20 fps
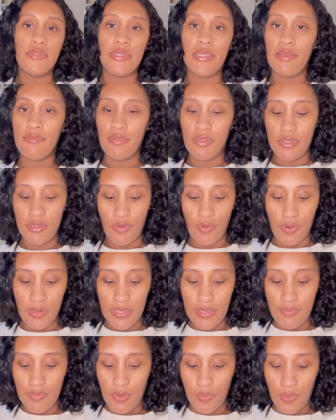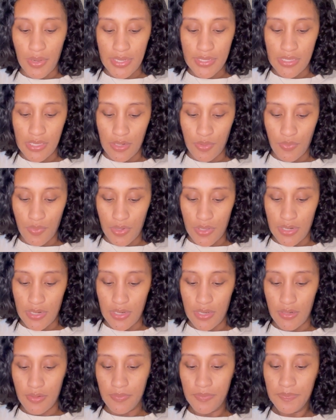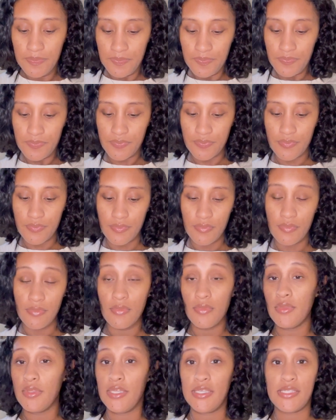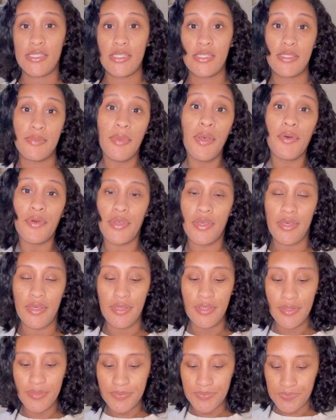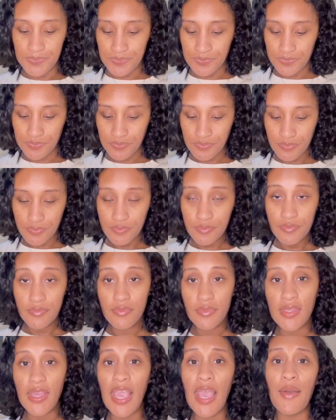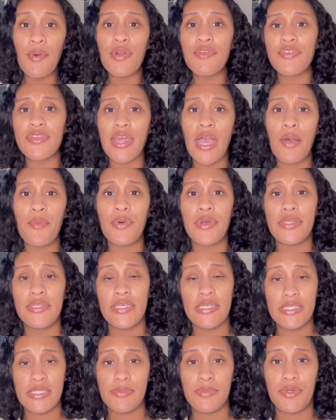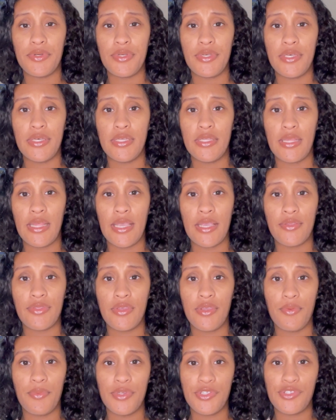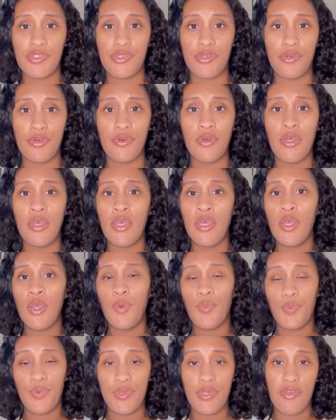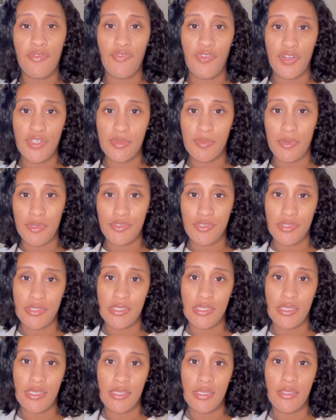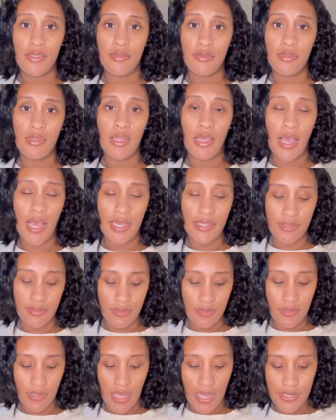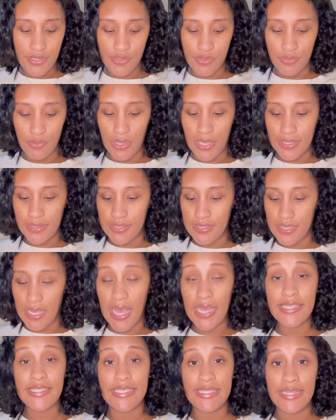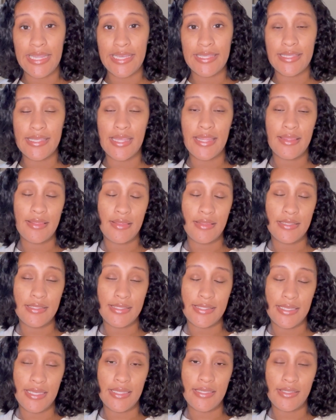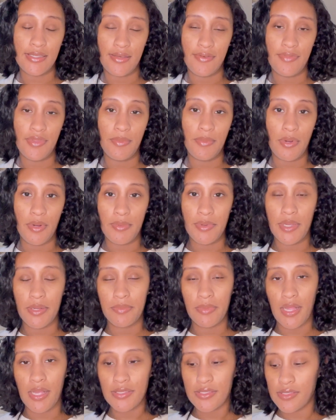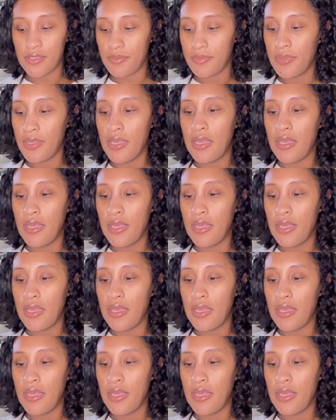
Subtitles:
gift it or give it away to anyone, and it doesn't smell good. However, that one does smell good, like the original when you first purchase it. I did like the scent of the Burberry Blossom.